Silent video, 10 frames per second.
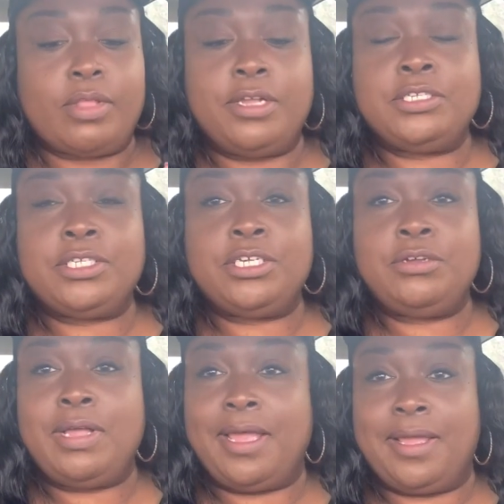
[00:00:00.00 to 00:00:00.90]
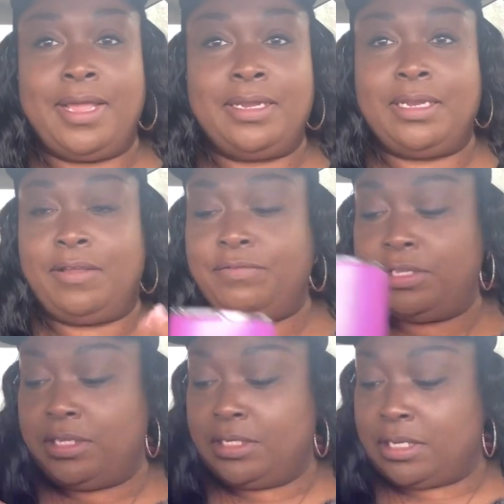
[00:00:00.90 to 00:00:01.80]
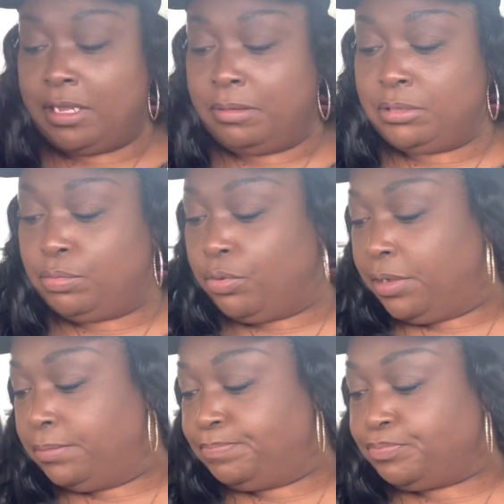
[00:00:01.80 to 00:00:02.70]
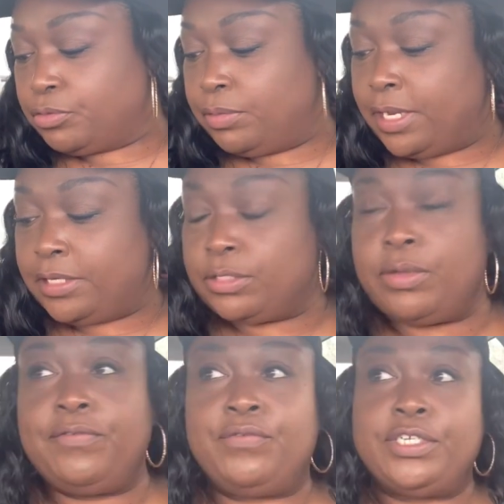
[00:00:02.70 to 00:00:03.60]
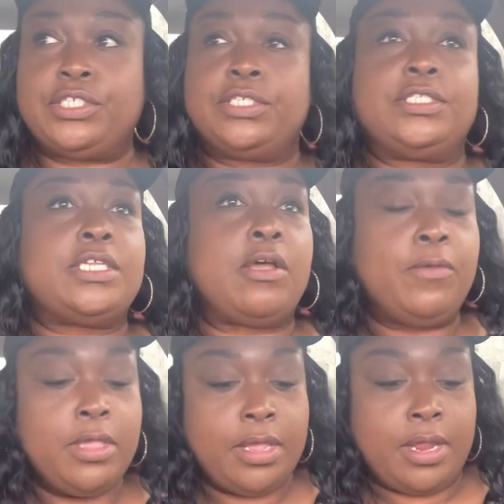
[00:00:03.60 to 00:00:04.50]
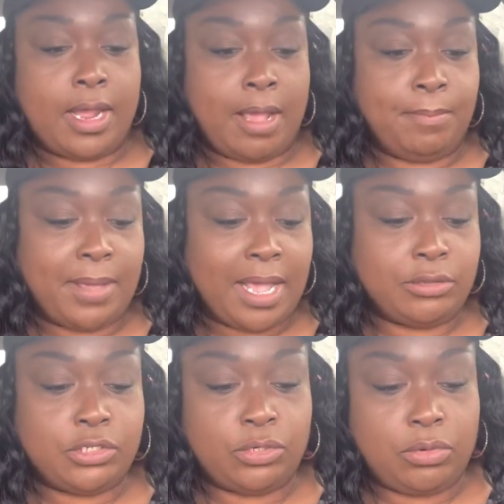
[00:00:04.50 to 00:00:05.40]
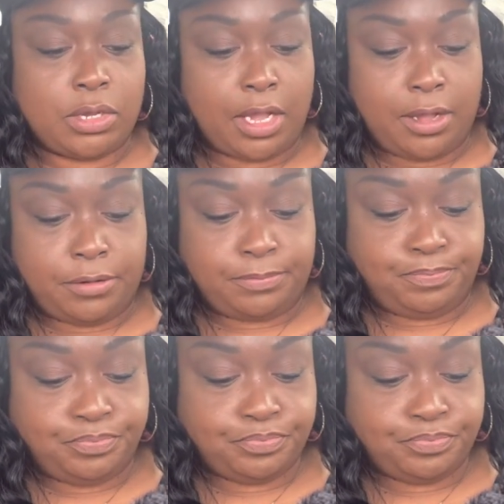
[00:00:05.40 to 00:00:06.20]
still hot i love these cups boy and they're so efficient so i'm about to go